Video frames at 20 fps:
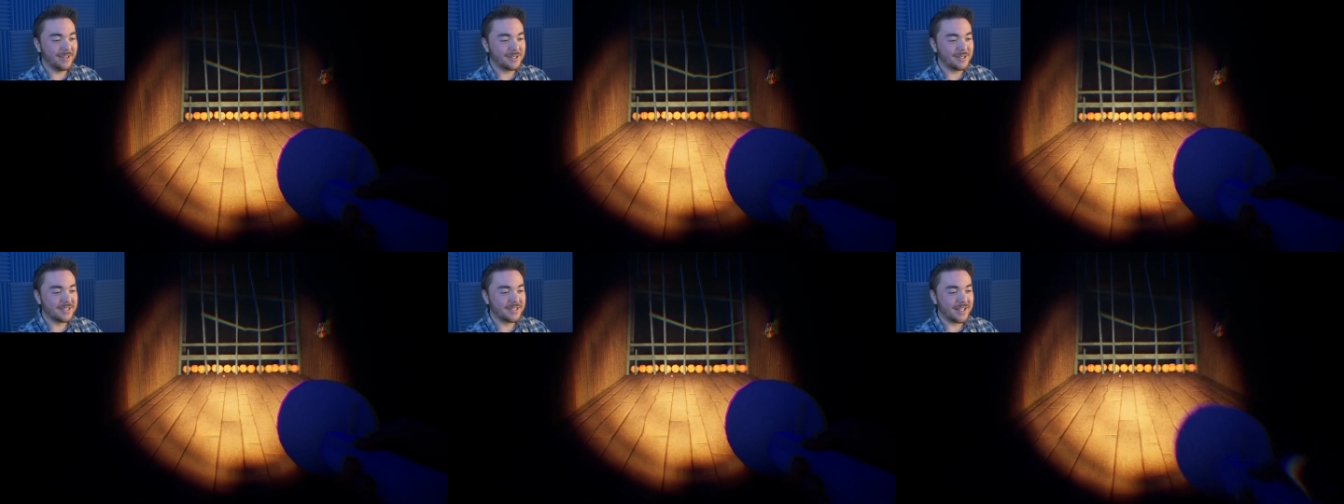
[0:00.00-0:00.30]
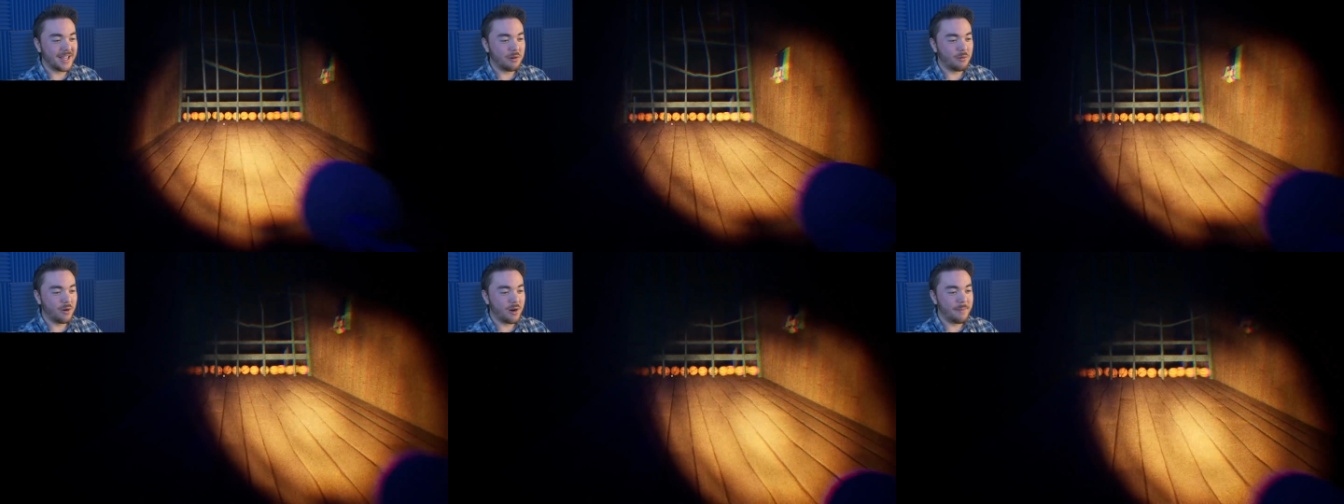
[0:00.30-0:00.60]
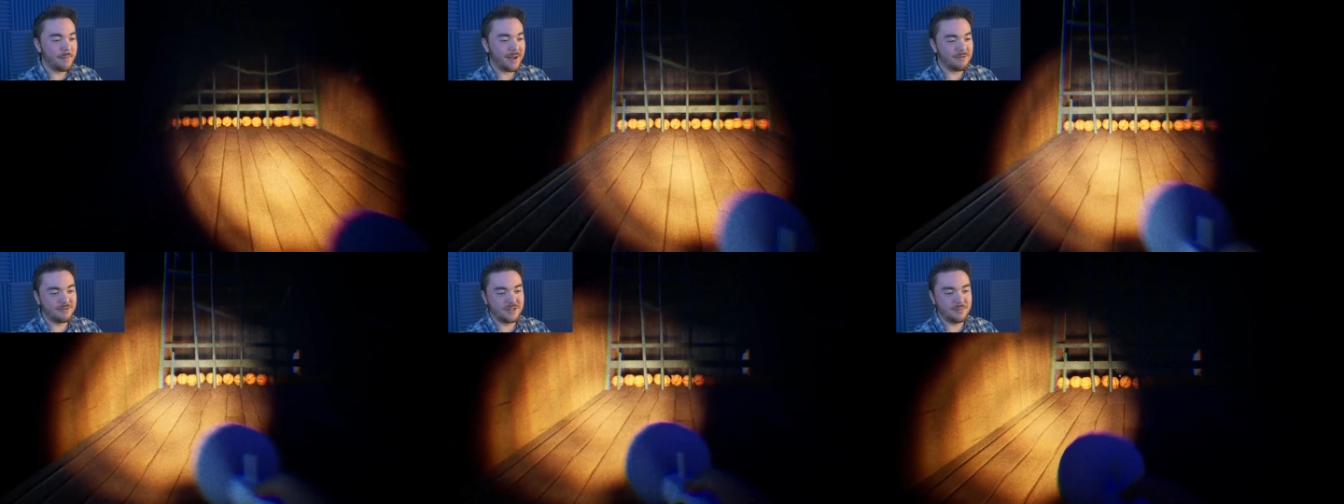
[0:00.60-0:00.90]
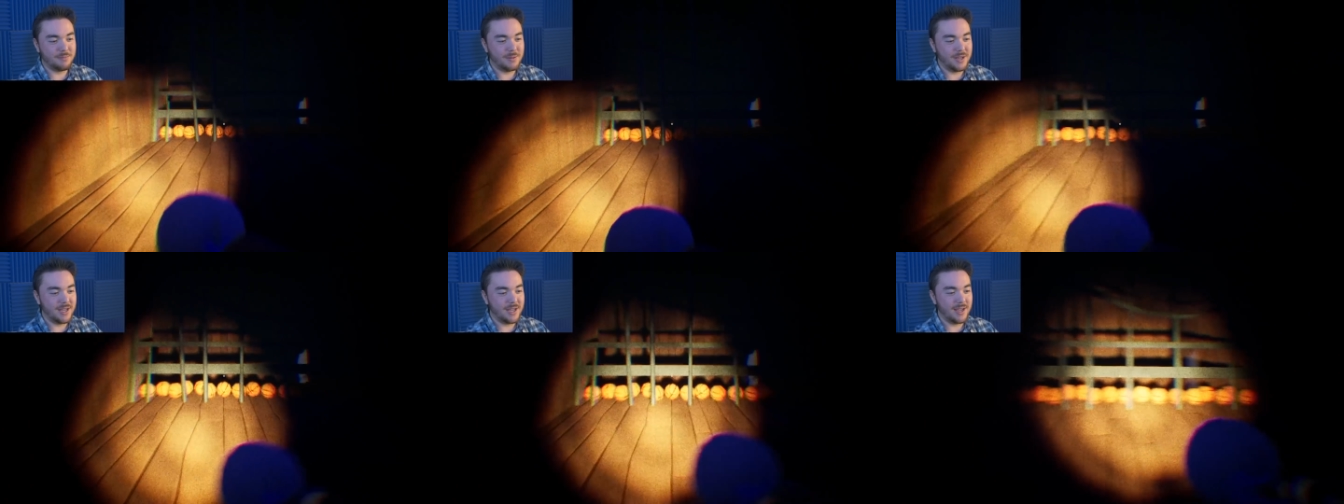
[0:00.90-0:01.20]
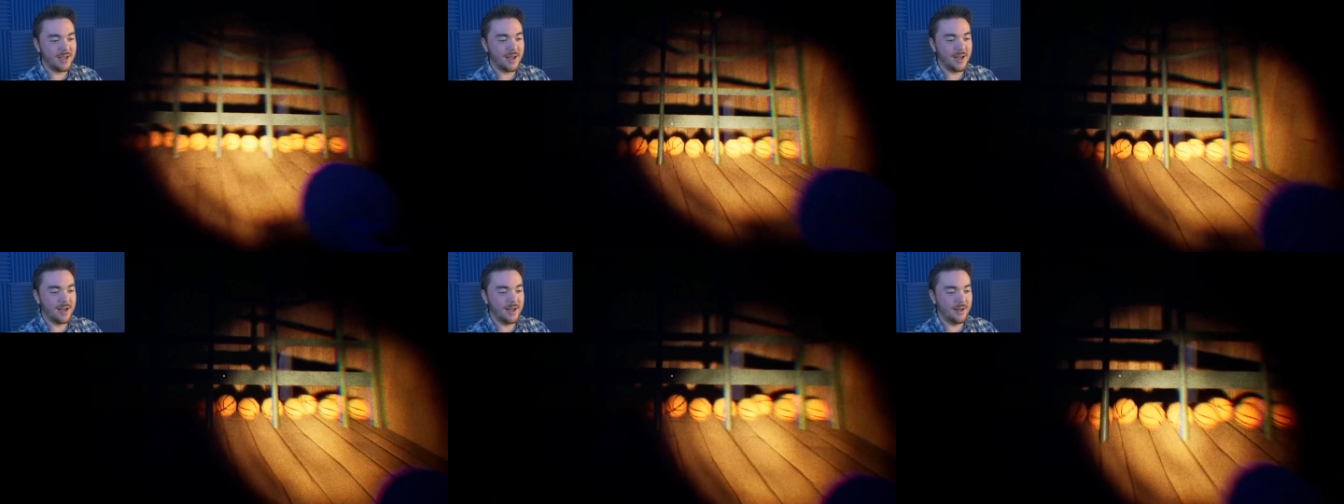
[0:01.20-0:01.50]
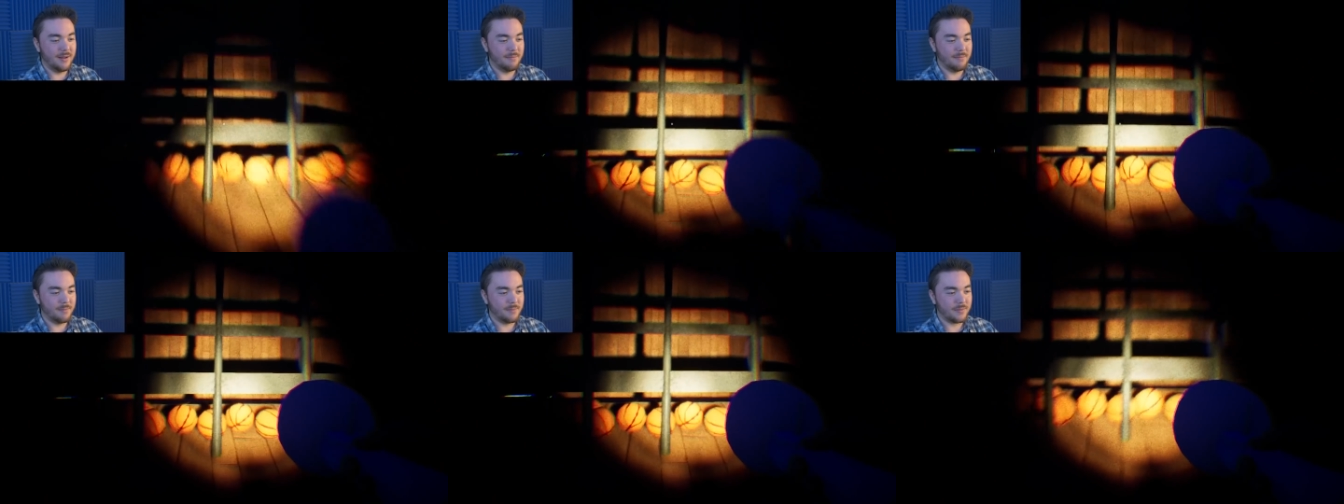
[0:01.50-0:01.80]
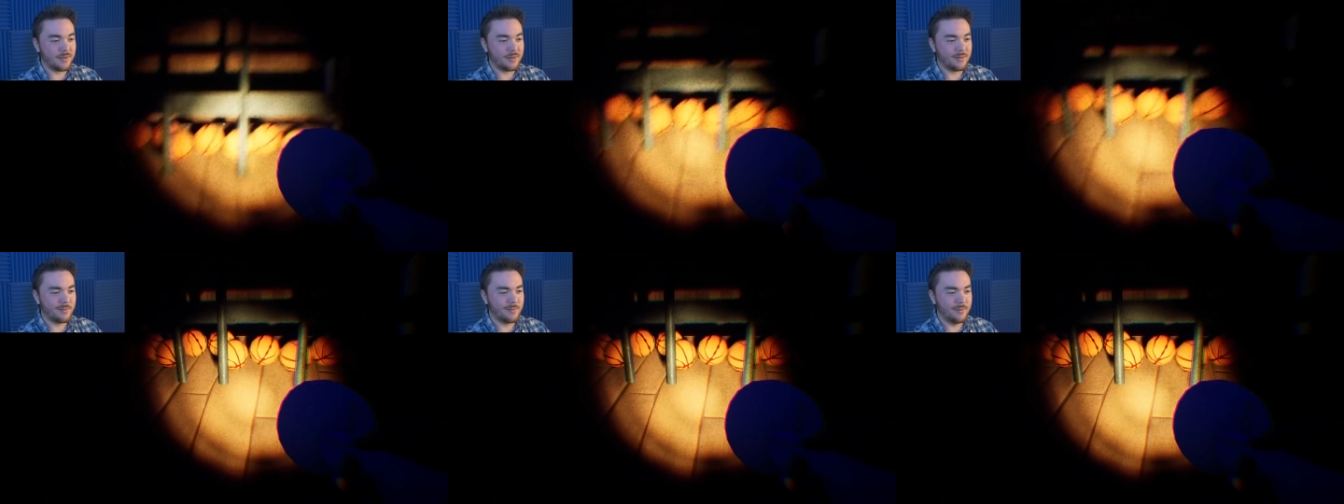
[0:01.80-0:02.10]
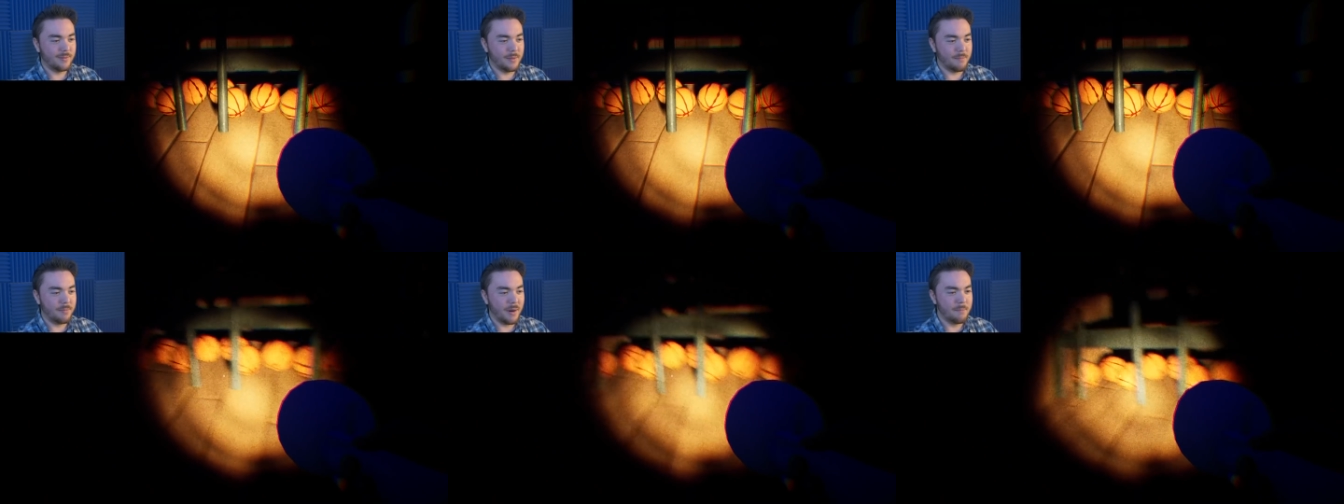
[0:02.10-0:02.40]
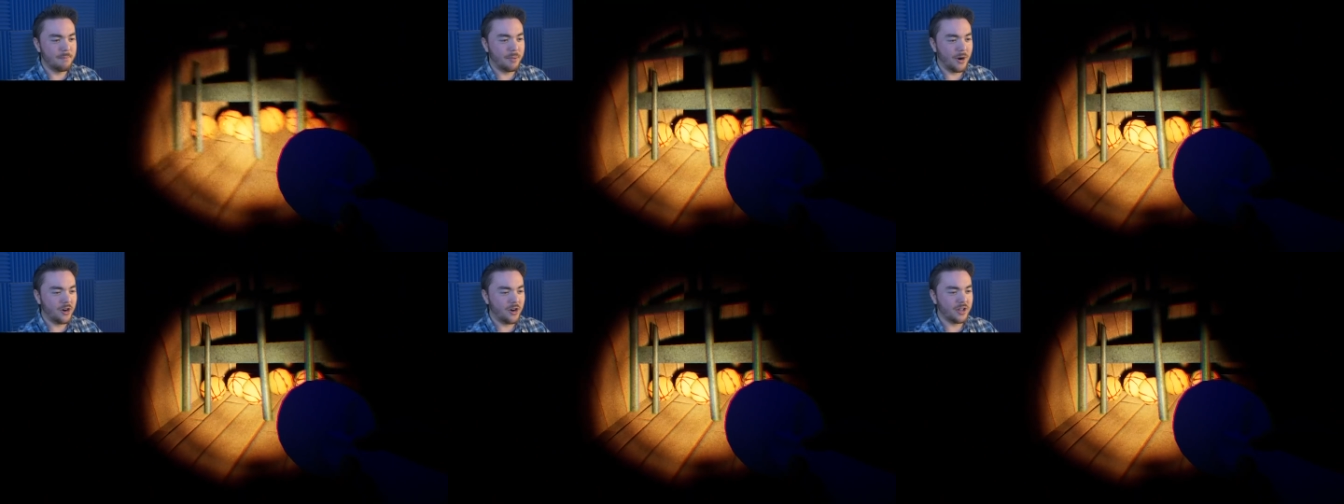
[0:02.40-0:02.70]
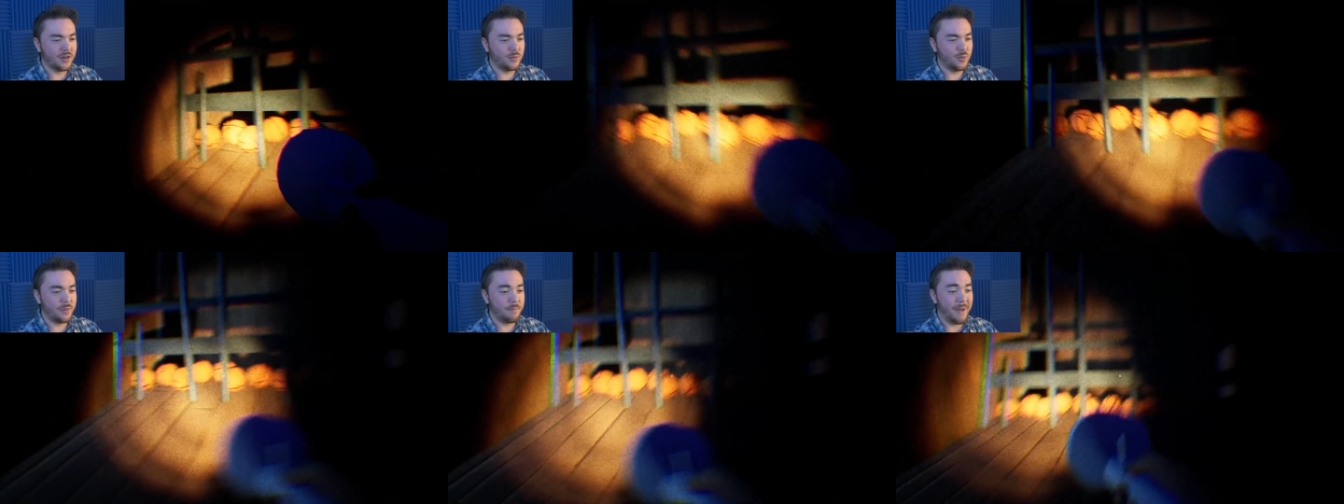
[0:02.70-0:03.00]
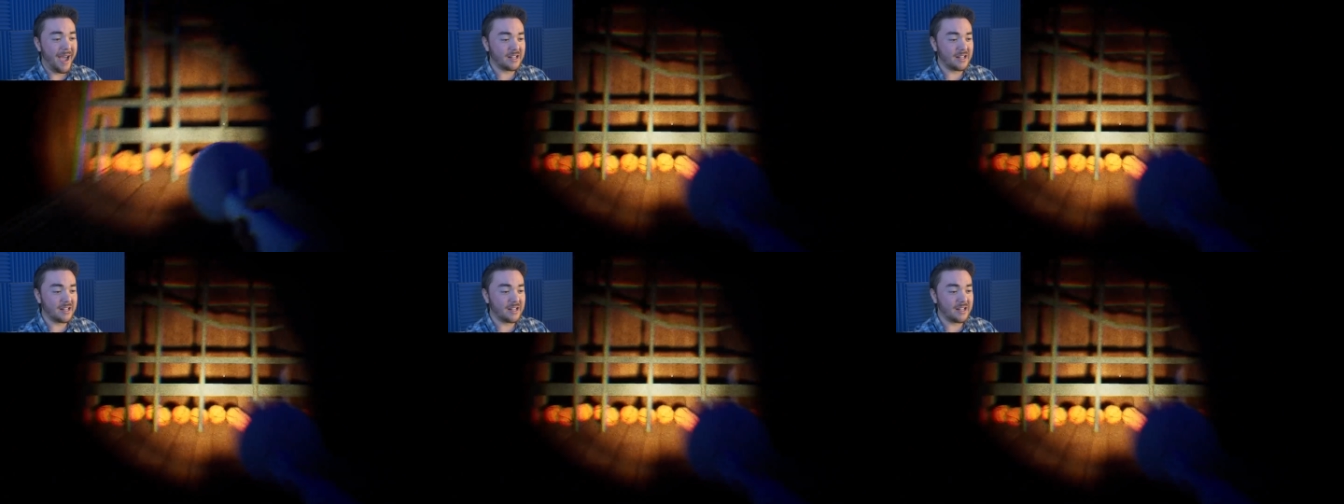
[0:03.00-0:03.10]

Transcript: it looks like we're about to be um, bombarded with